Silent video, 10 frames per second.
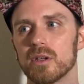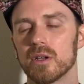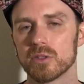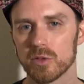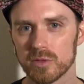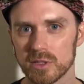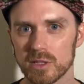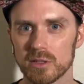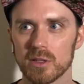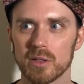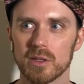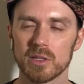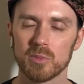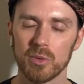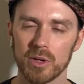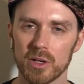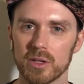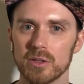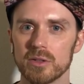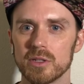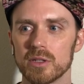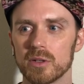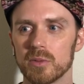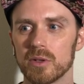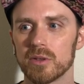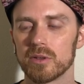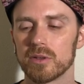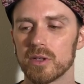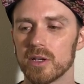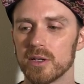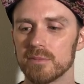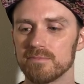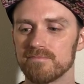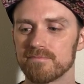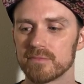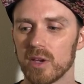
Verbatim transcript: a surface that's a that's brick and you're dealing with um,